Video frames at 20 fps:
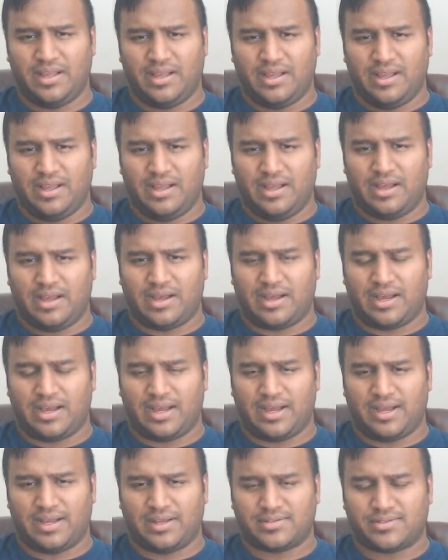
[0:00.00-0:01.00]

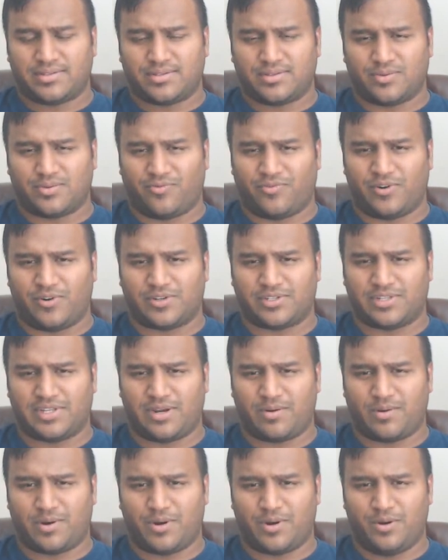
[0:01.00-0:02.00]
So first thing I
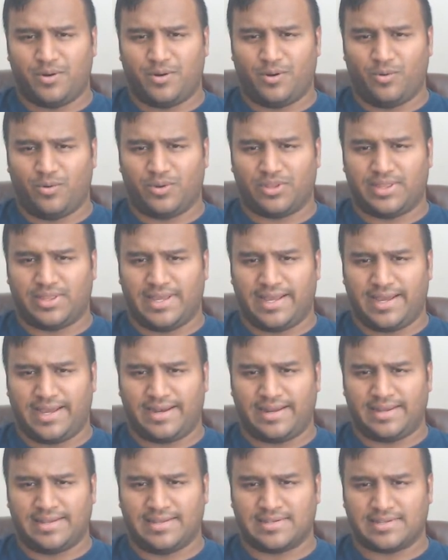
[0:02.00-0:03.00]
want to note with that
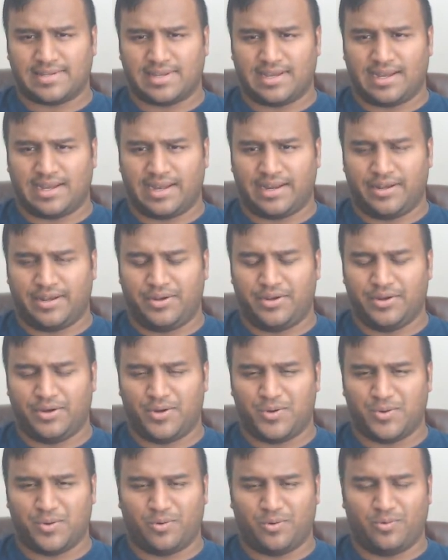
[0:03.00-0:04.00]
is I
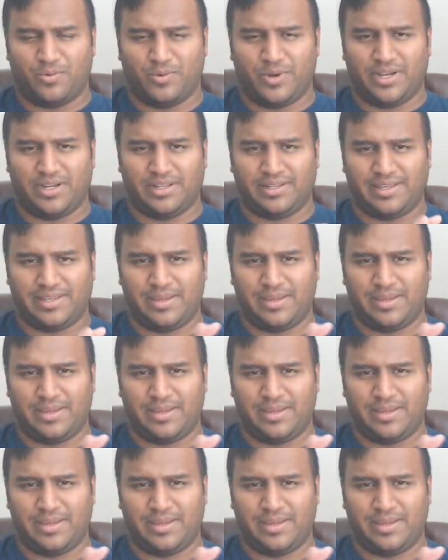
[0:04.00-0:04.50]
don't really